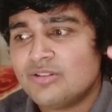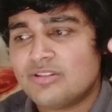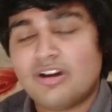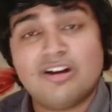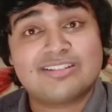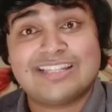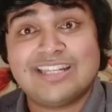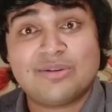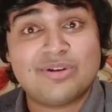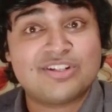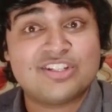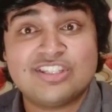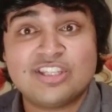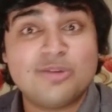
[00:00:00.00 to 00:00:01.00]
to ask any
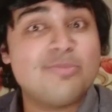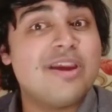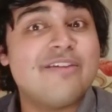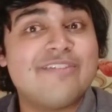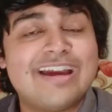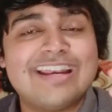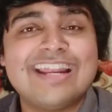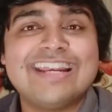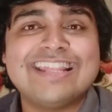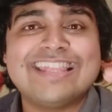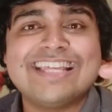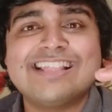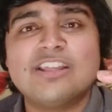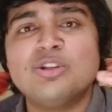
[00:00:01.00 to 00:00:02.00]
questions that you may have had,
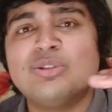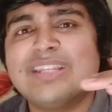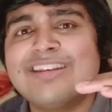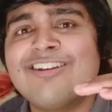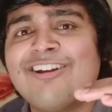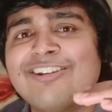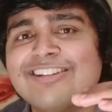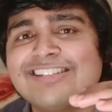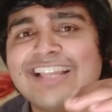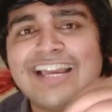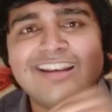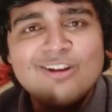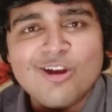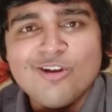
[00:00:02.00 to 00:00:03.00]
anything that you didn't
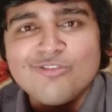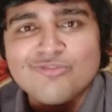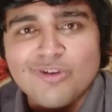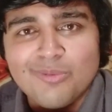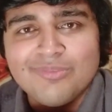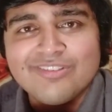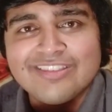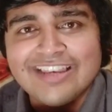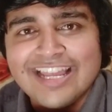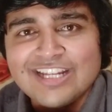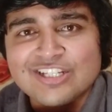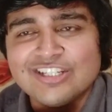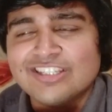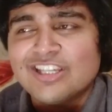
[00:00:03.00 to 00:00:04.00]
understand from the
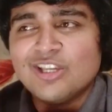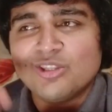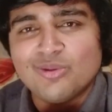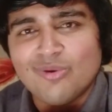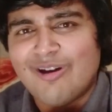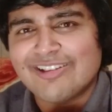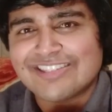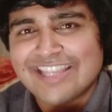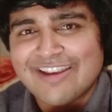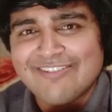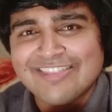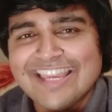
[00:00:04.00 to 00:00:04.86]
lectures. You ask there and